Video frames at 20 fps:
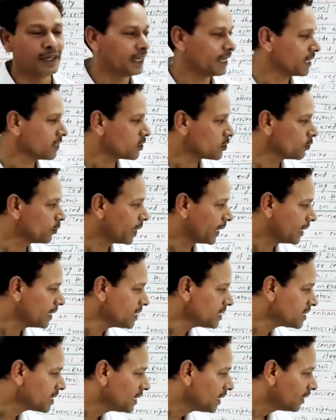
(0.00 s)
Dear
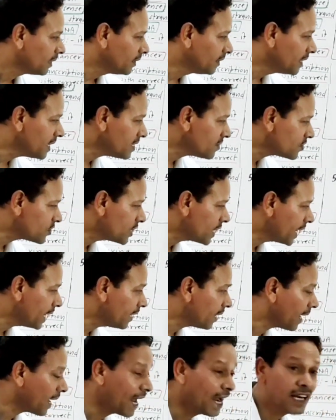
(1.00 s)
students, this
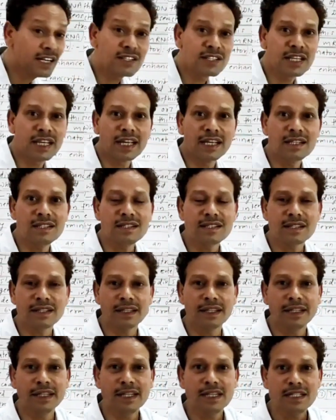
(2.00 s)
strand acts as
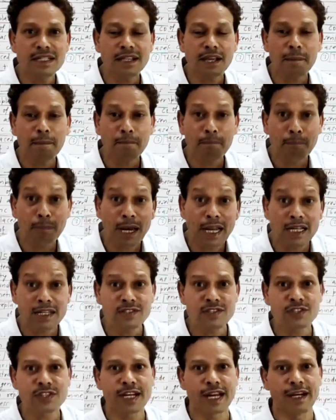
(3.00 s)
it is a
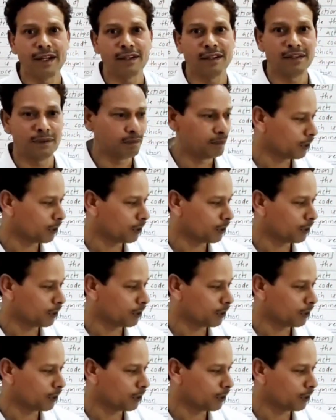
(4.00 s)
plus strand,